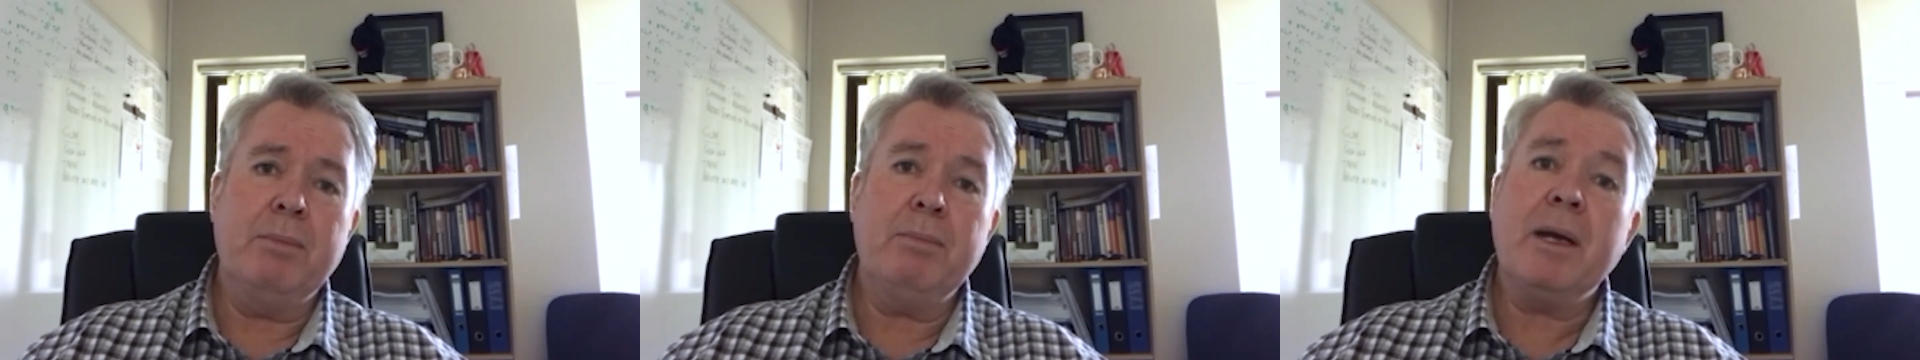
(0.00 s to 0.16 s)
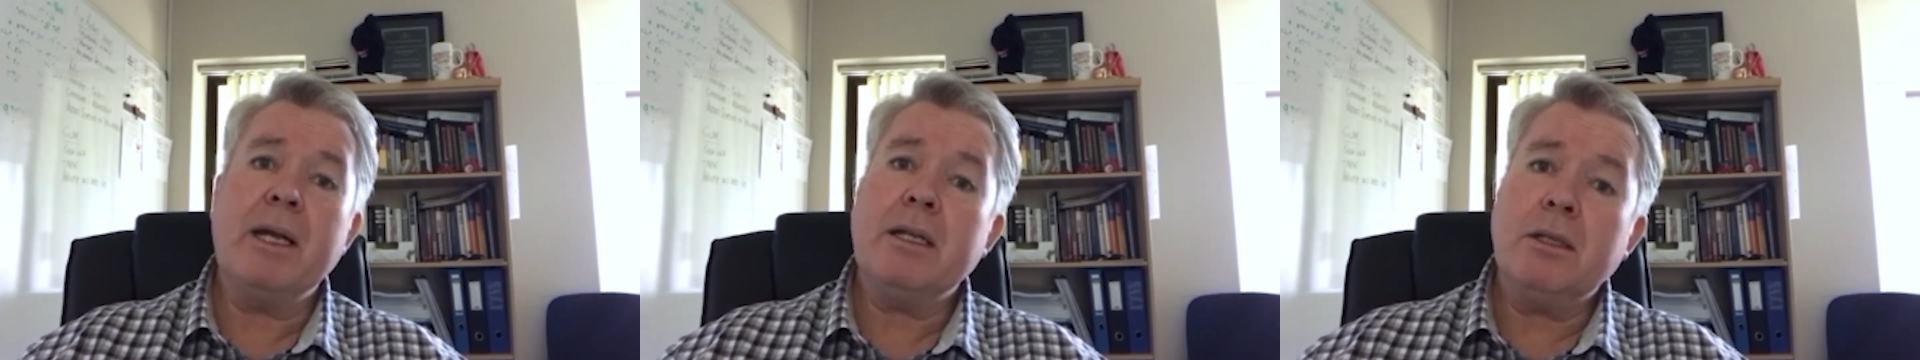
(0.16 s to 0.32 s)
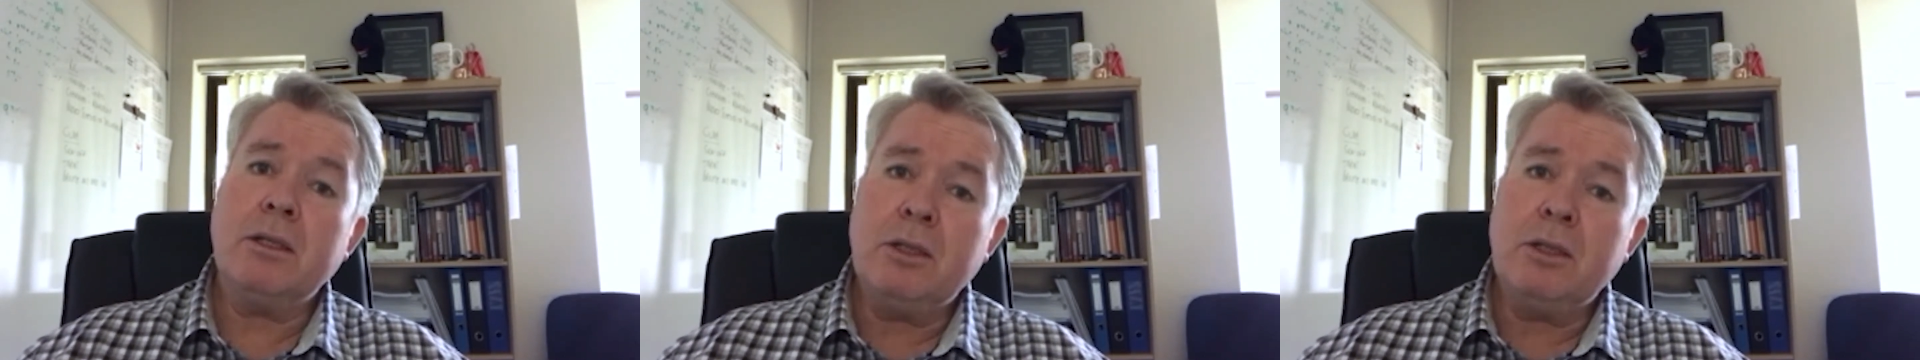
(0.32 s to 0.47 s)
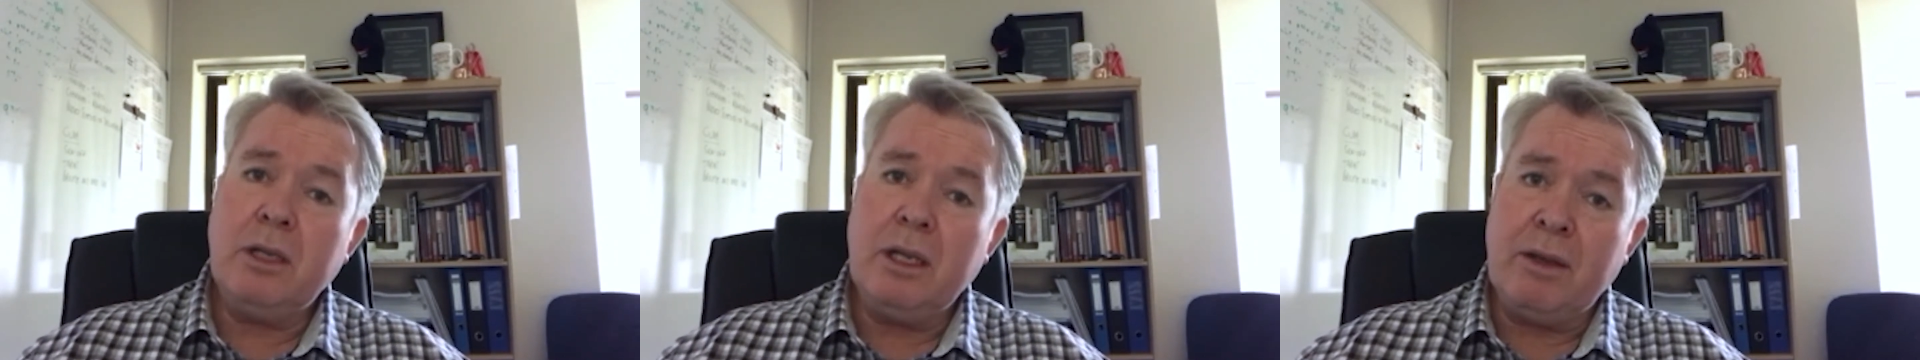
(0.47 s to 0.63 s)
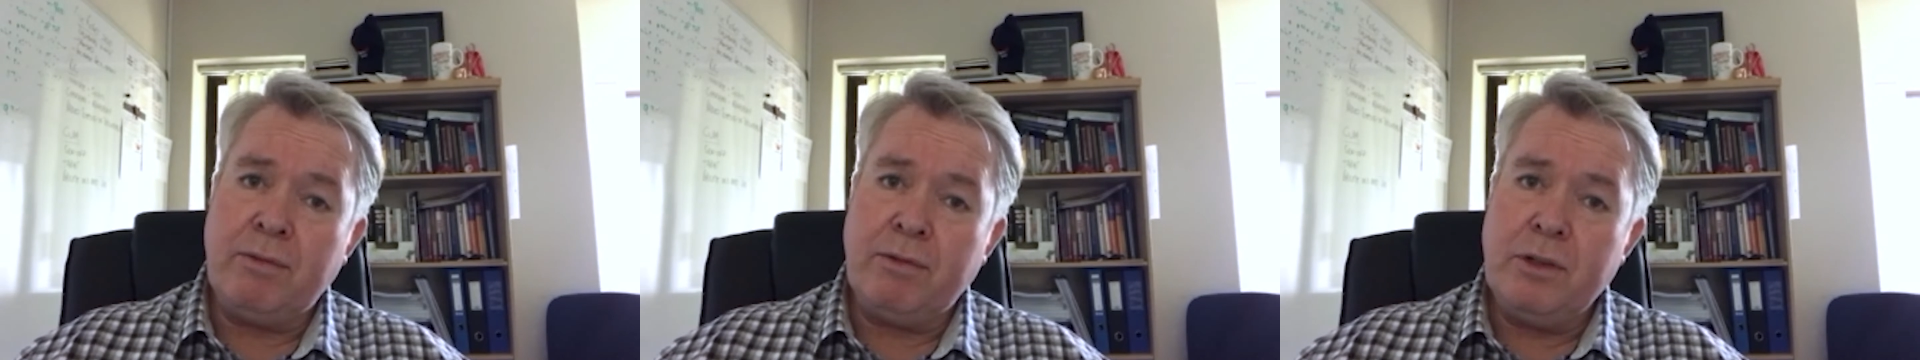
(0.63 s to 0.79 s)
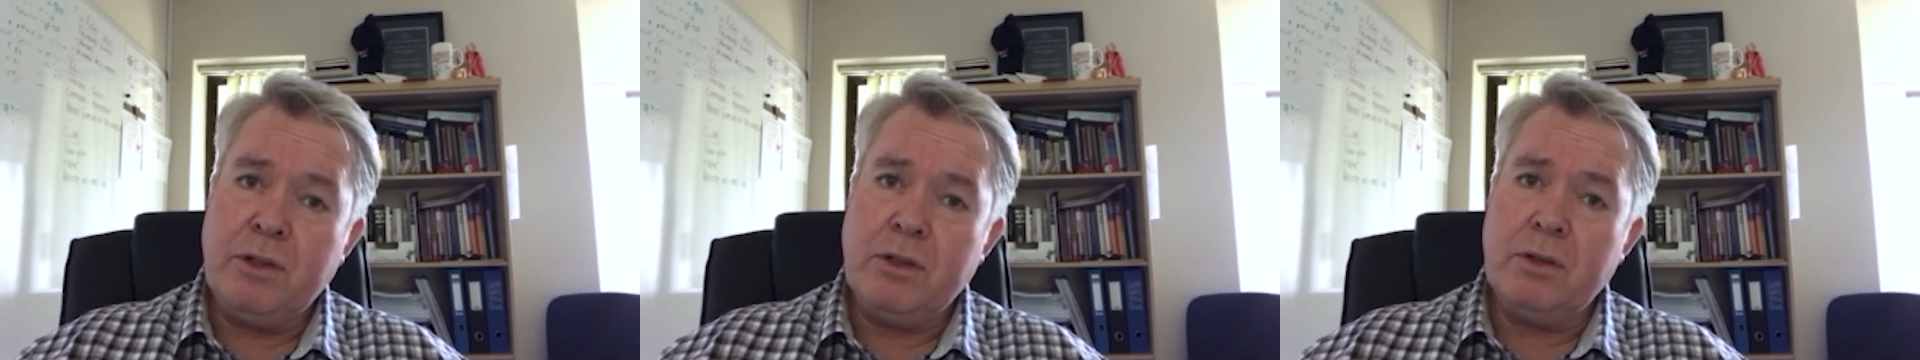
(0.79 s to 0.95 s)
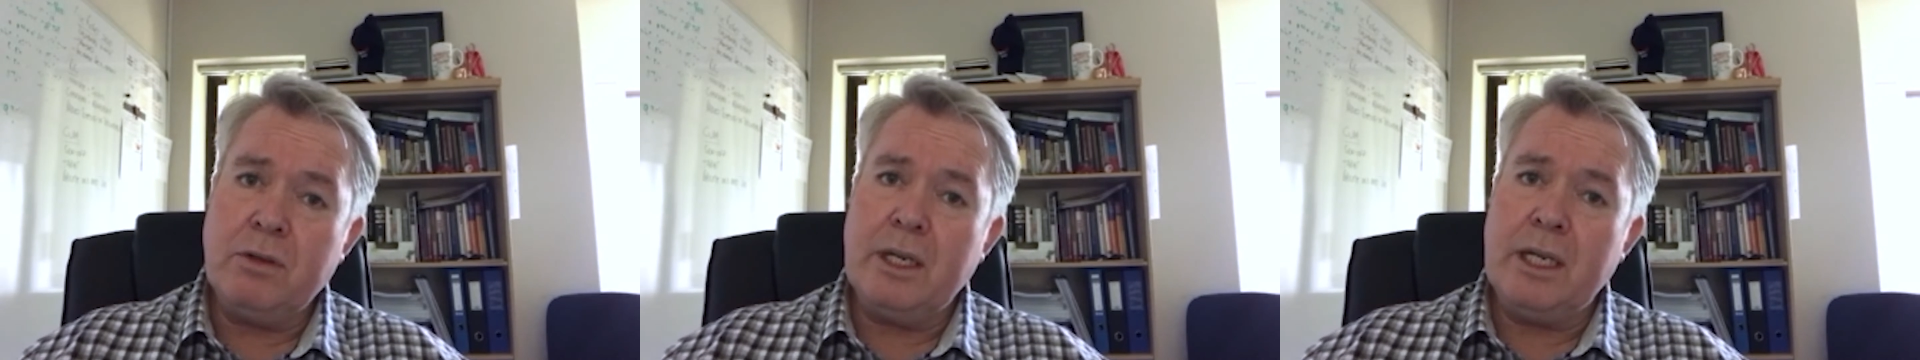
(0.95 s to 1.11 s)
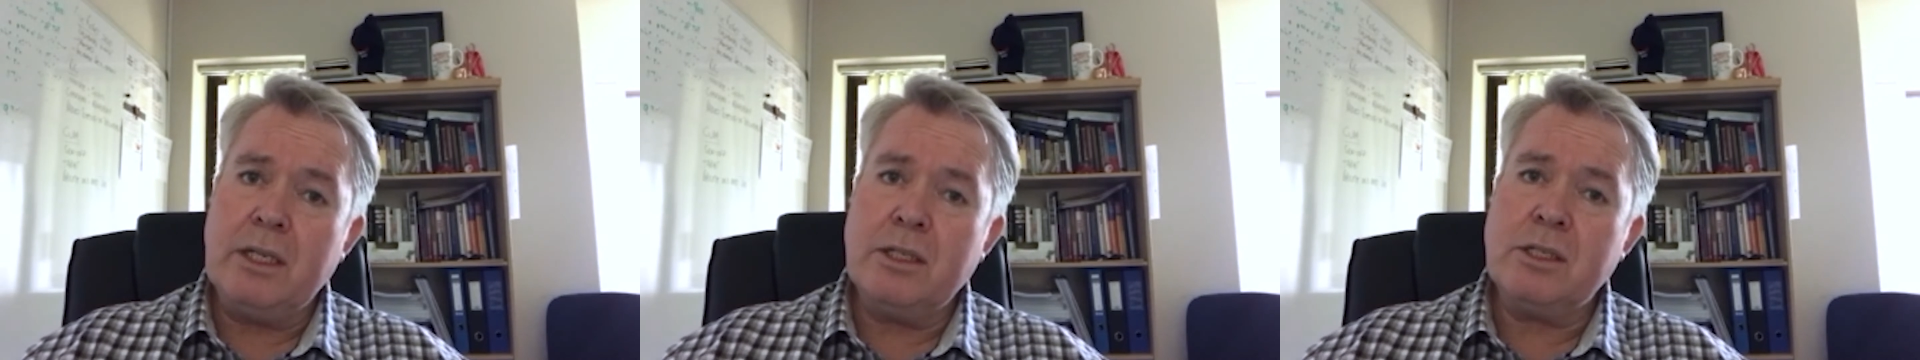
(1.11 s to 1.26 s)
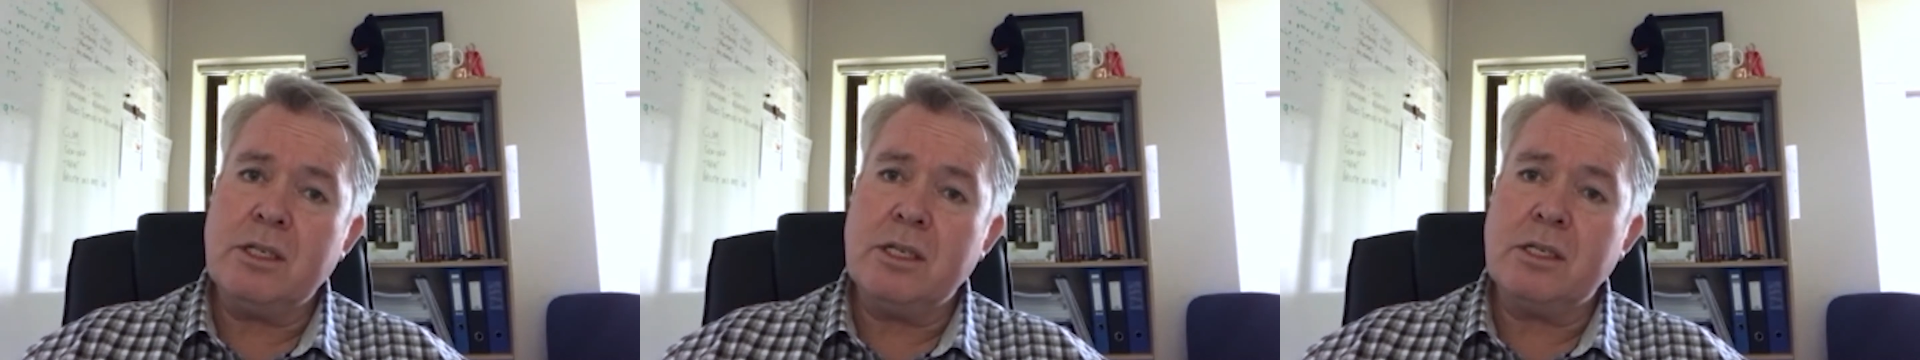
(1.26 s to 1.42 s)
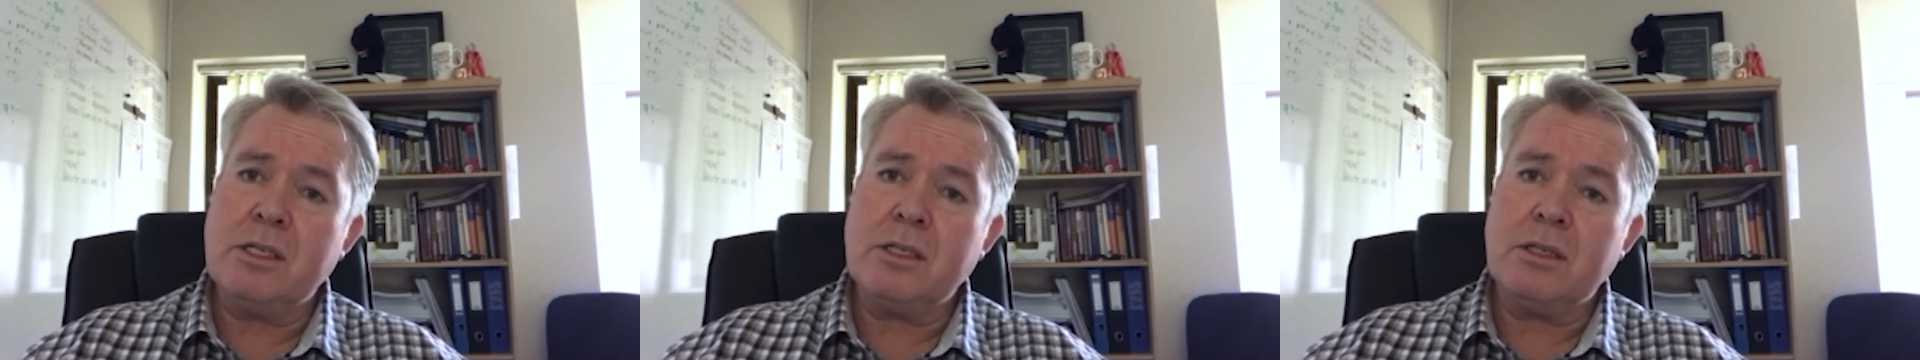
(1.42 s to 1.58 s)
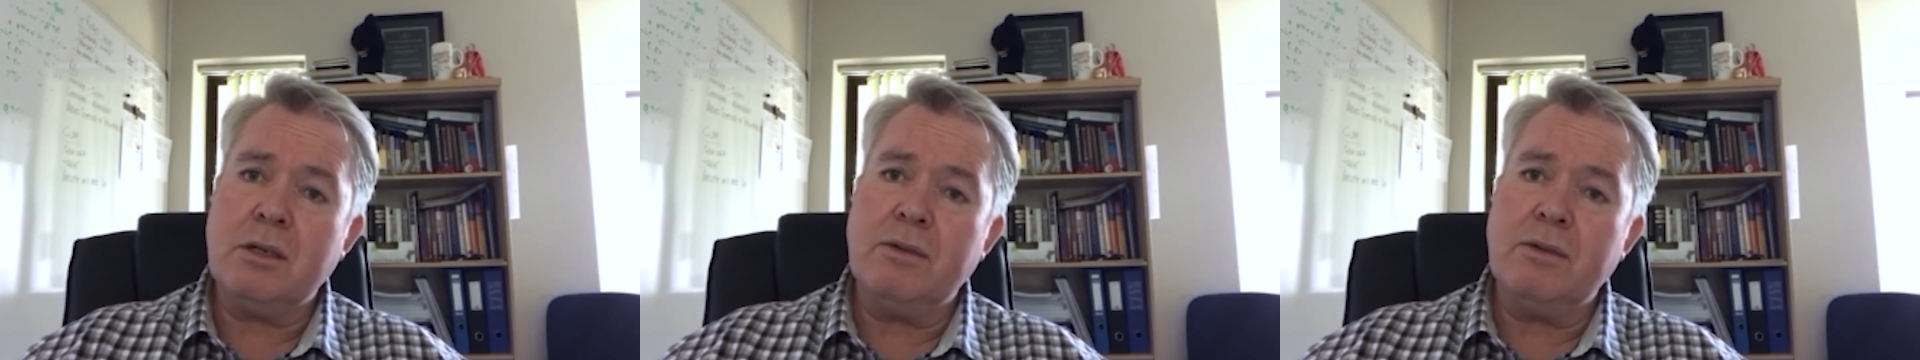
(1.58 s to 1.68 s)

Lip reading: But if you insist